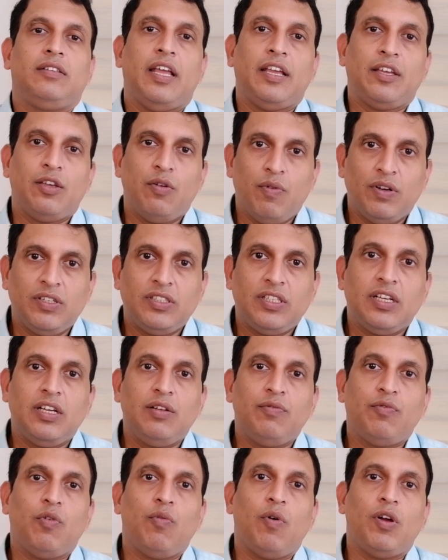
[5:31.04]
Thank you once
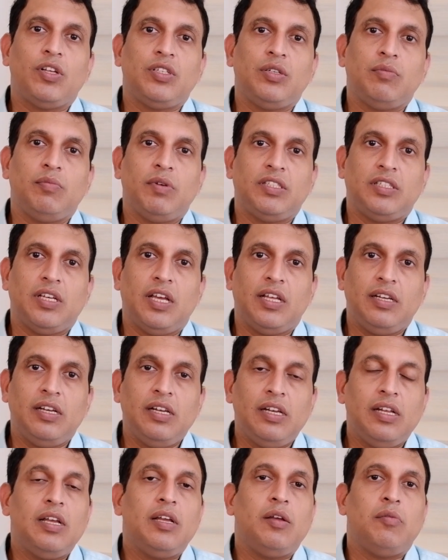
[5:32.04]
again for watching my
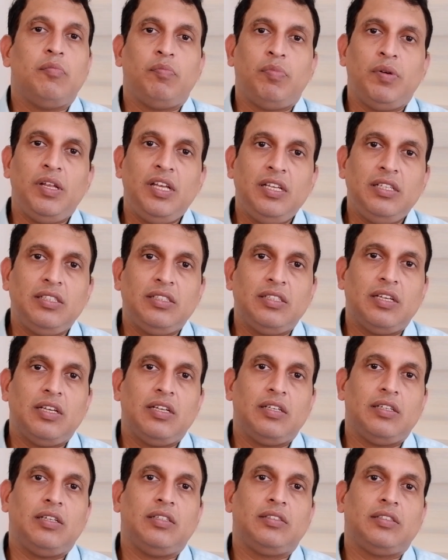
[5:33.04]
channel.
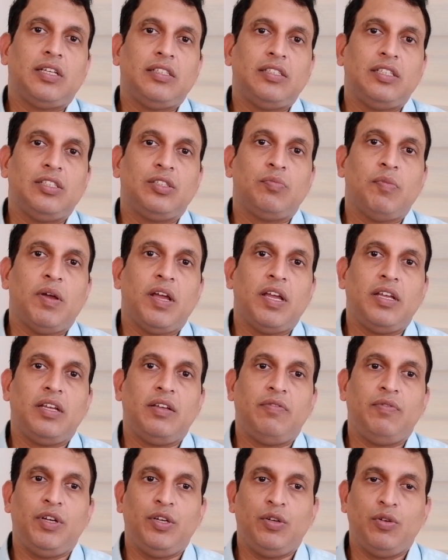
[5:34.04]
Please uh, suggest
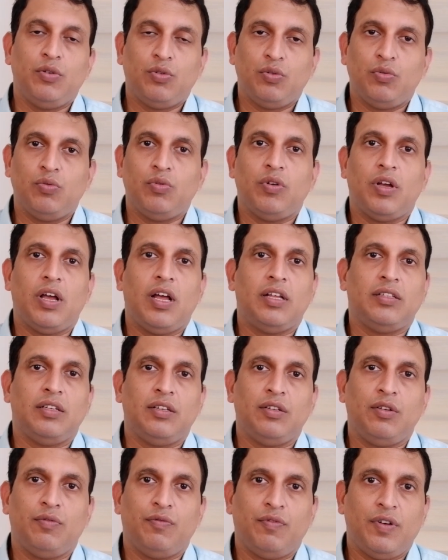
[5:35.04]
my video to
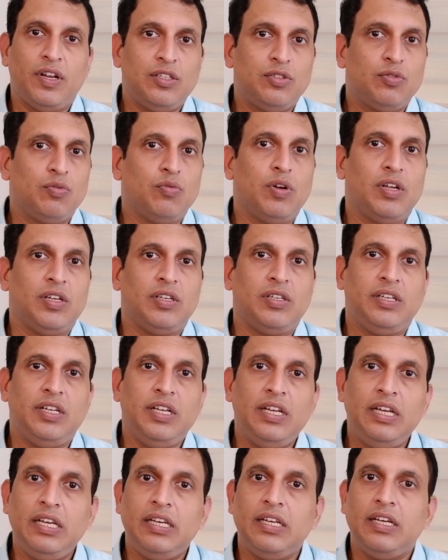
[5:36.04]
other your friends who are in
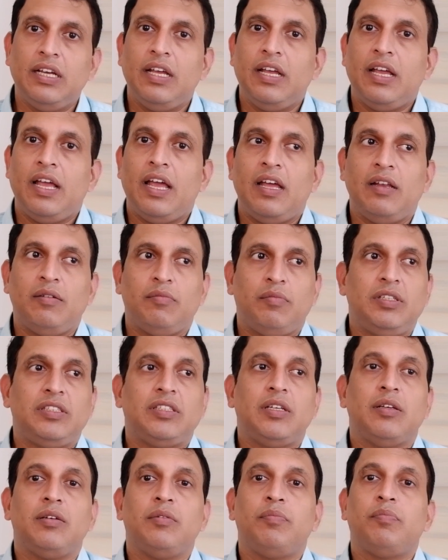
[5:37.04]
need and
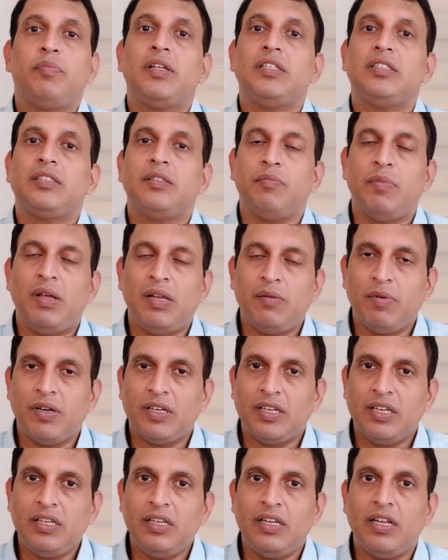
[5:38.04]
please uh, press the bell
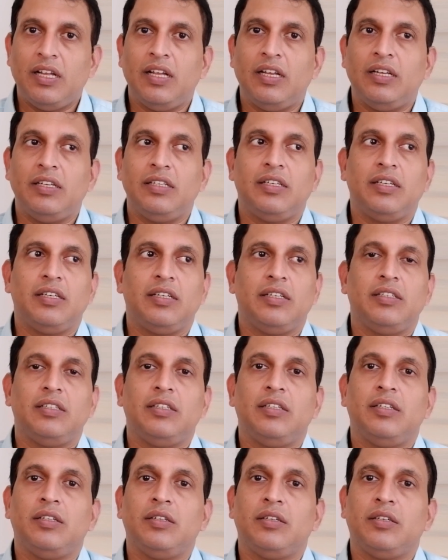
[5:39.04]
button and
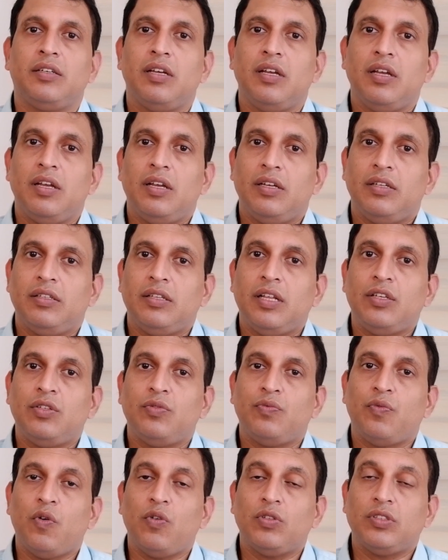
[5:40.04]
uh, that
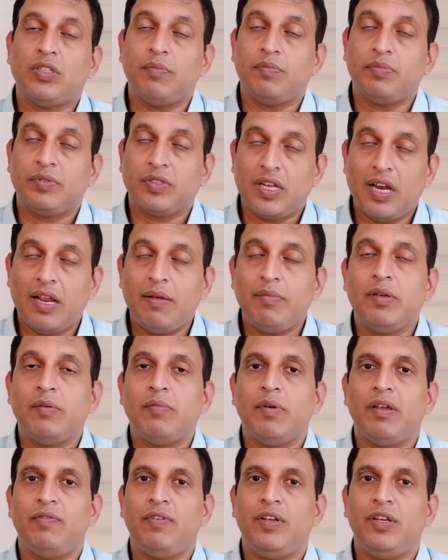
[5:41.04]
is for
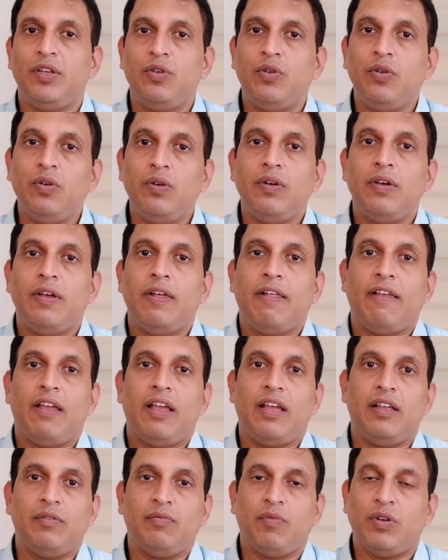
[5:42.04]
subscribing my video
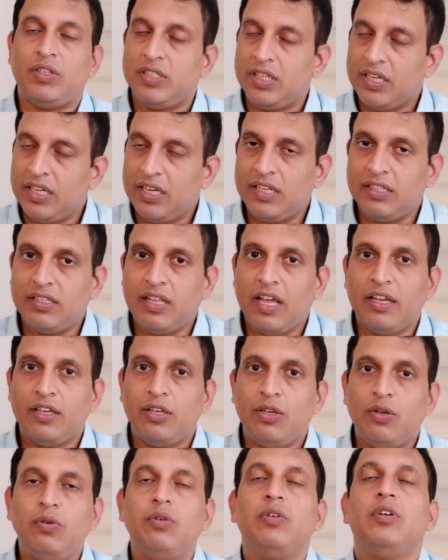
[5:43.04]
and once again I
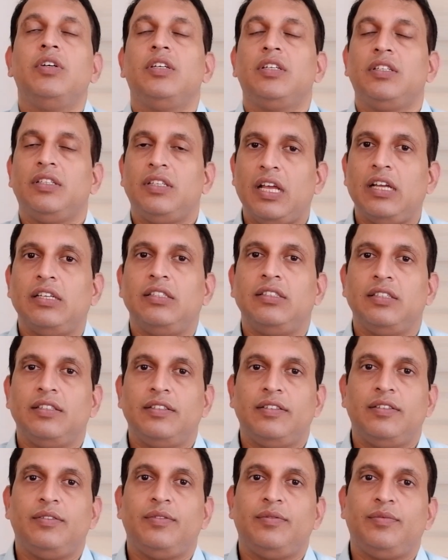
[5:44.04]
thank you.
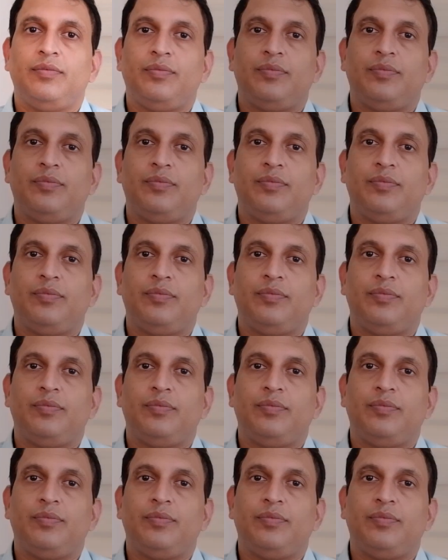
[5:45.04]
Thanks.